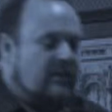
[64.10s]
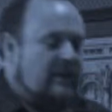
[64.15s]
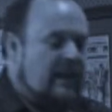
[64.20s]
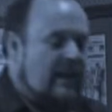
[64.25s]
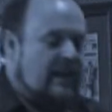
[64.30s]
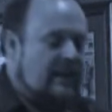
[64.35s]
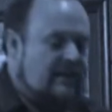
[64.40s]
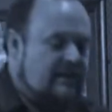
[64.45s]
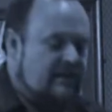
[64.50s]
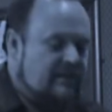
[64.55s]
of the
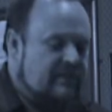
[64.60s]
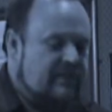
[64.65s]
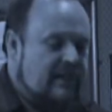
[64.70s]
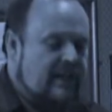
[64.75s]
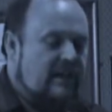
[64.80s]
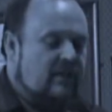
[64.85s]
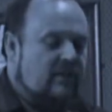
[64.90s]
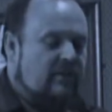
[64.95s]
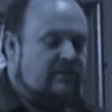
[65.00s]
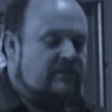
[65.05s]
ladies
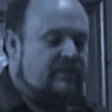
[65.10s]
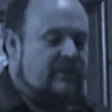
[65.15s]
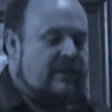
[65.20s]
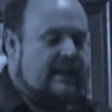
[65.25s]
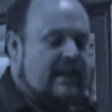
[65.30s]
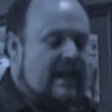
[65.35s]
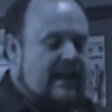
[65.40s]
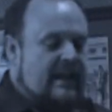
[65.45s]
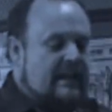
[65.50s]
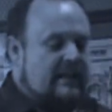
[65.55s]
there lost her
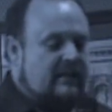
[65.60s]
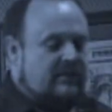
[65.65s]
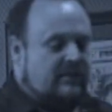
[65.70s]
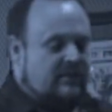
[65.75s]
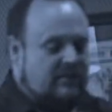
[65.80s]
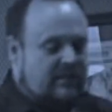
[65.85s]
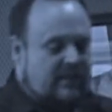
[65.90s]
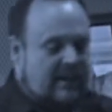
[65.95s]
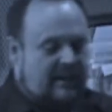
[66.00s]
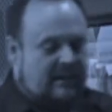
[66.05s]
leg,
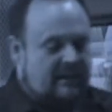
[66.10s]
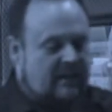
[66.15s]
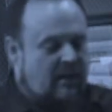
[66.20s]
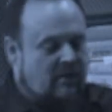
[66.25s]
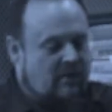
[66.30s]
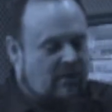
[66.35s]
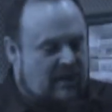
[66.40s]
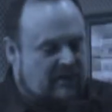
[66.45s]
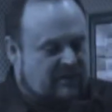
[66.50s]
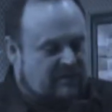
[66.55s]
and she had
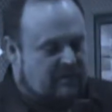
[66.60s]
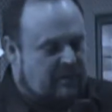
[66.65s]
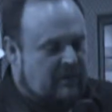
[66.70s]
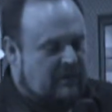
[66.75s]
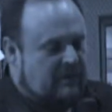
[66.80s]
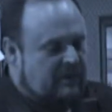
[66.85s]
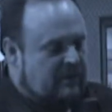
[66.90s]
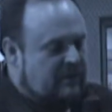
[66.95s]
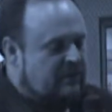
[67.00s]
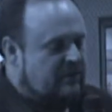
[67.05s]
no
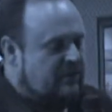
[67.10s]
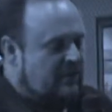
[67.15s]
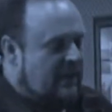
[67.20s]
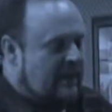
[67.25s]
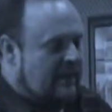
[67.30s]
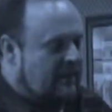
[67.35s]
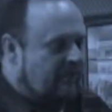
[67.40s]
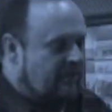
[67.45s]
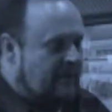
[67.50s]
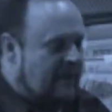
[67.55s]
husband and she
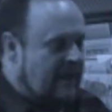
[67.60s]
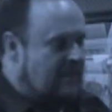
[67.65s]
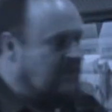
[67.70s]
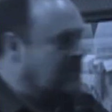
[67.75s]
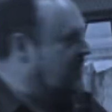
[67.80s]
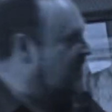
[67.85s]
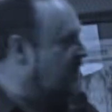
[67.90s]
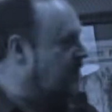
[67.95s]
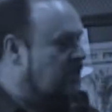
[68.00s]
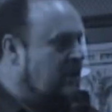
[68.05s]
had a
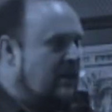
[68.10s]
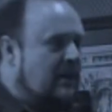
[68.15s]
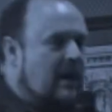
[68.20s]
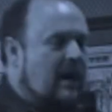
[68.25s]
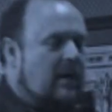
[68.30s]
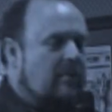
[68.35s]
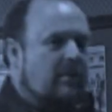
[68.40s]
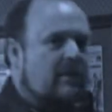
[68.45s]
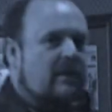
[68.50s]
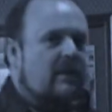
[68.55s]
family to bring
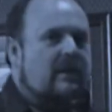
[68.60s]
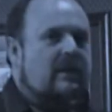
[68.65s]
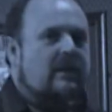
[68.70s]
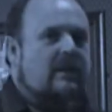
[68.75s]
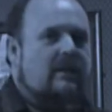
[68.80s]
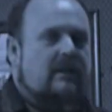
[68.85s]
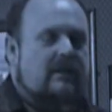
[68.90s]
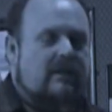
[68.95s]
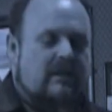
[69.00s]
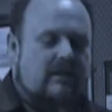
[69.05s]
up,
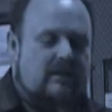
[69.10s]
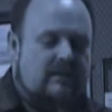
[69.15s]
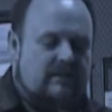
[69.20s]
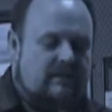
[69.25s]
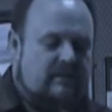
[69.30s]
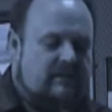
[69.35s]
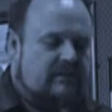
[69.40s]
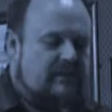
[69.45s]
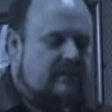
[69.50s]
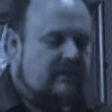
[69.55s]

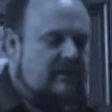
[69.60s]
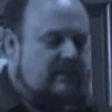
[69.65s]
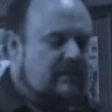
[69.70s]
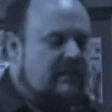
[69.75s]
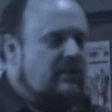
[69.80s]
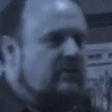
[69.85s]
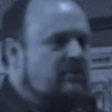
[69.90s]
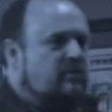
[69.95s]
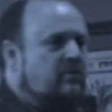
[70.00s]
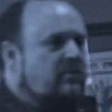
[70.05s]
and
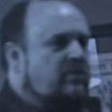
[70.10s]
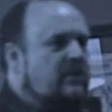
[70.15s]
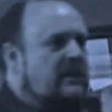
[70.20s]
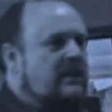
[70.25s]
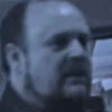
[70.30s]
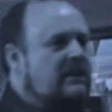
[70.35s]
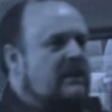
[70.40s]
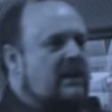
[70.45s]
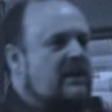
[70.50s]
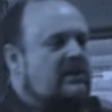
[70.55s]
things were
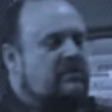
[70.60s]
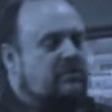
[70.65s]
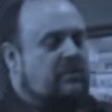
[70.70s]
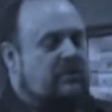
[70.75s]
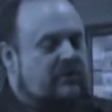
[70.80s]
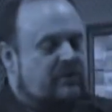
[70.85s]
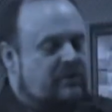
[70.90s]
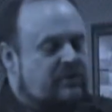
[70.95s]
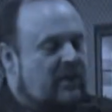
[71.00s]
really desperate.